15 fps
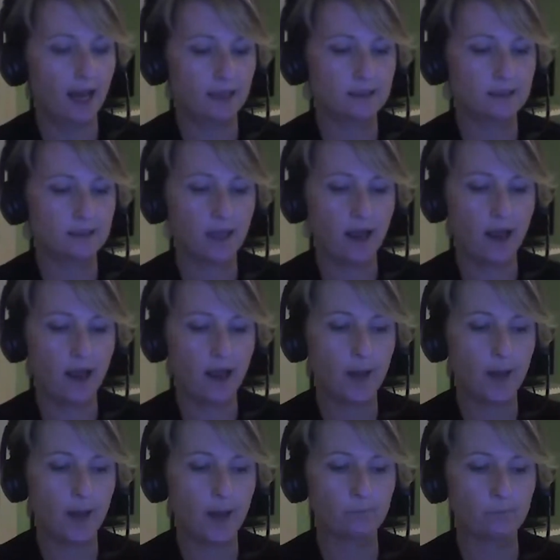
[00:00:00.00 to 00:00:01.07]
And
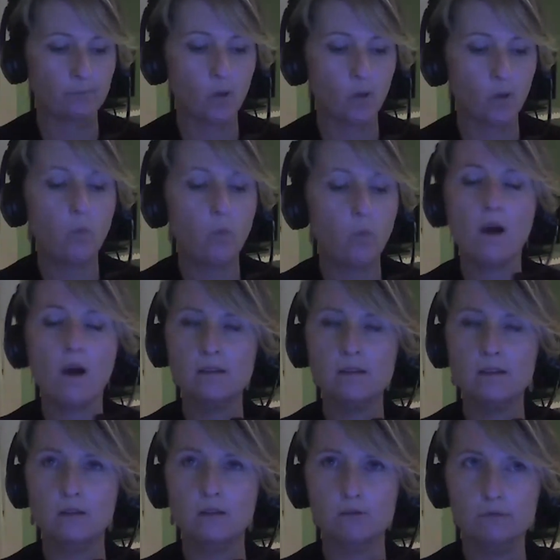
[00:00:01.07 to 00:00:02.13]

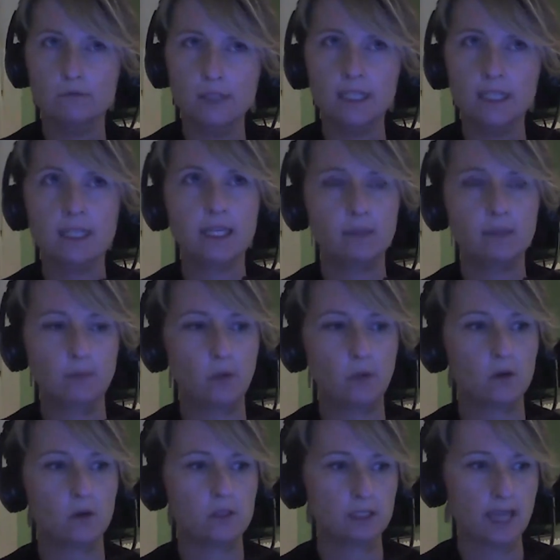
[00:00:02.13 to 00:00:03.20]
one really
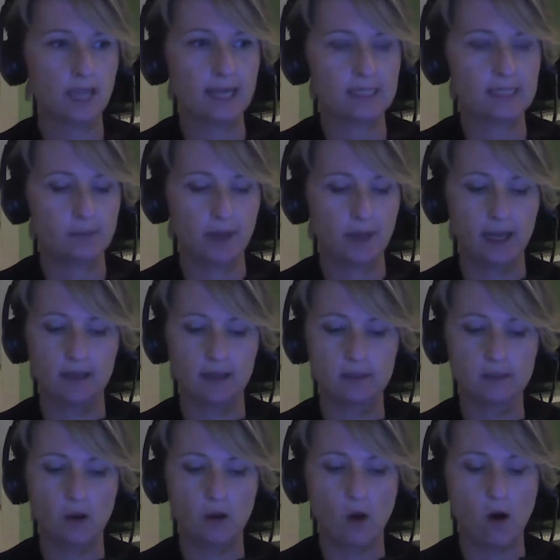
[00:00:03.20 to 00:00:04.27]
important
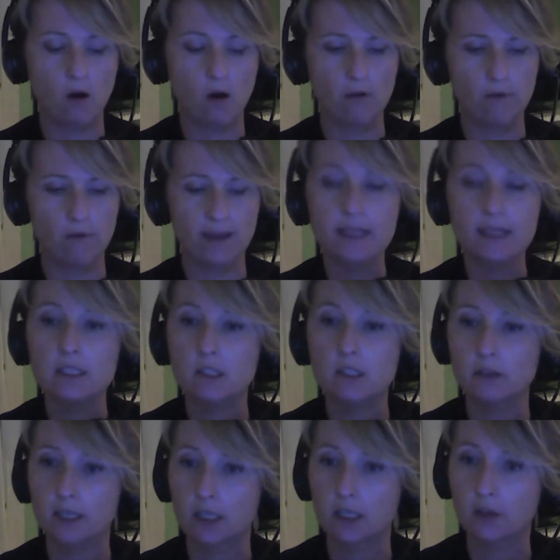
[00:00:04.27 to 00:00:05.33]
aspect of
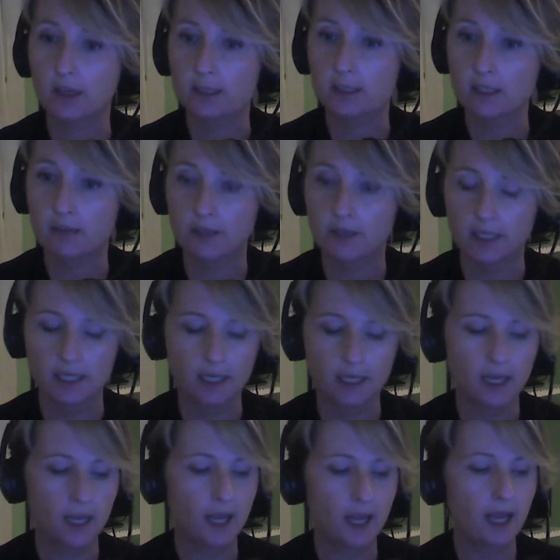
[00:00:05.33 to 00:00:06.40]
integrating creativity
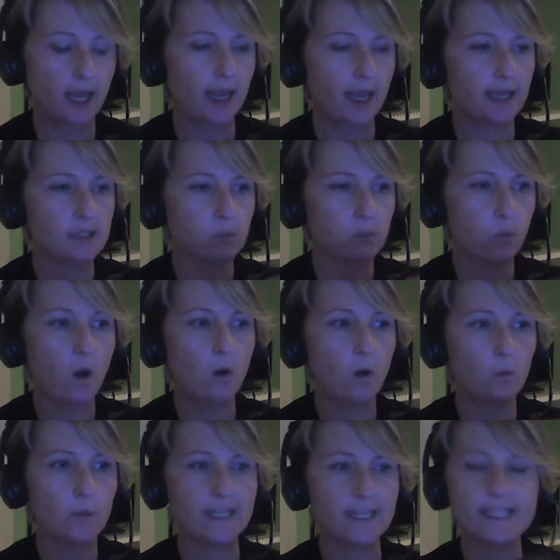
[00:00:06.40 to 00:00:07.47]
is
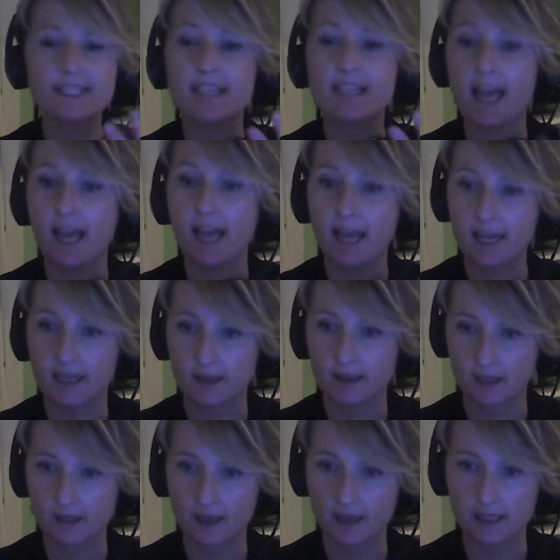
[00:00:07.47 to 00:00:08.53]
what we say in the
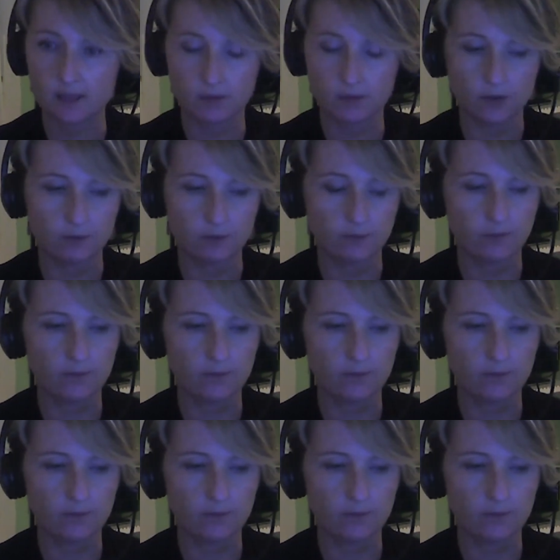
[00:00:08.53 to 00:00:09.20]
classroom